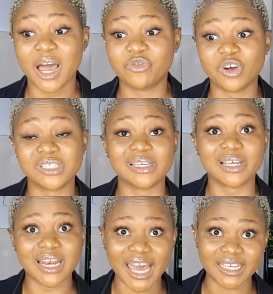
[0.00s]
I've gotten
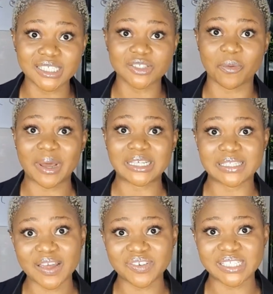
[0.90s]
clients for my
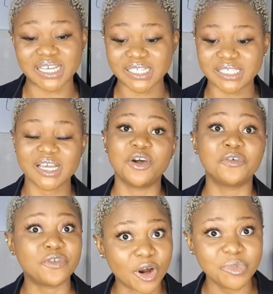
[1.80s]
services
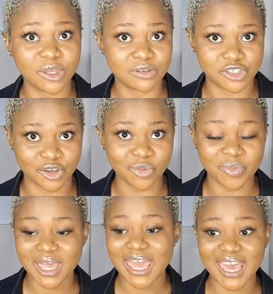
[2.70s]
from YouTube
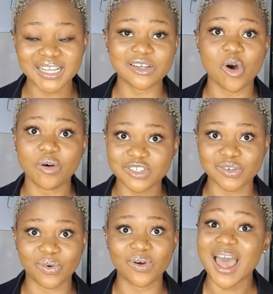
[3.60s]
and
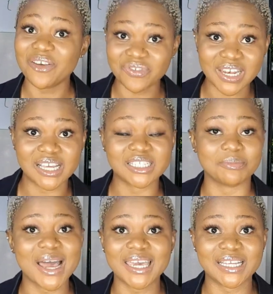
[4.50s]
also affiliate
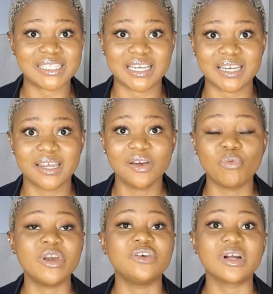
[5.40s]
marketing.
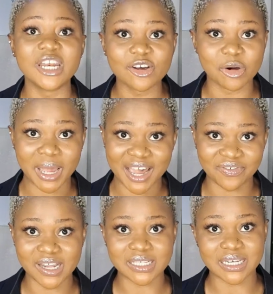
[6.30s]
When you click on my
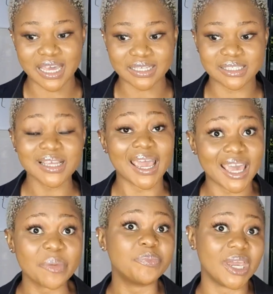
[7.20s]
affiliate links, I
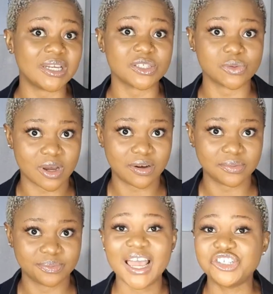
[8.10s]
get paid as well.
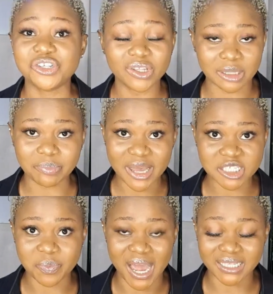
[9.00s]
And you know the
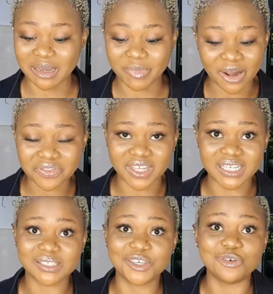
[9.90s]
best part about
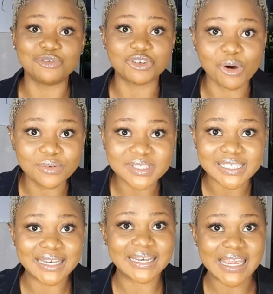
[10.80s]
this, you don't
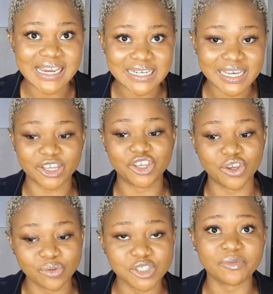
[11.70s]
need a
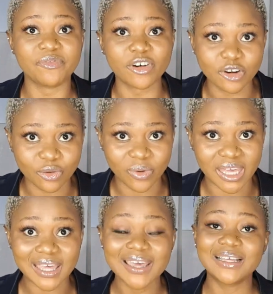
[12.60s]
huge
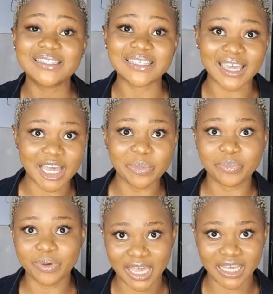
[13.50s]
following to get
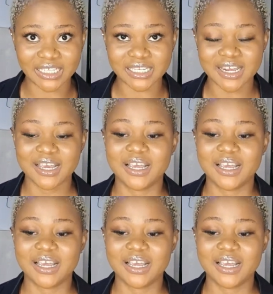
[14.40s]
paid.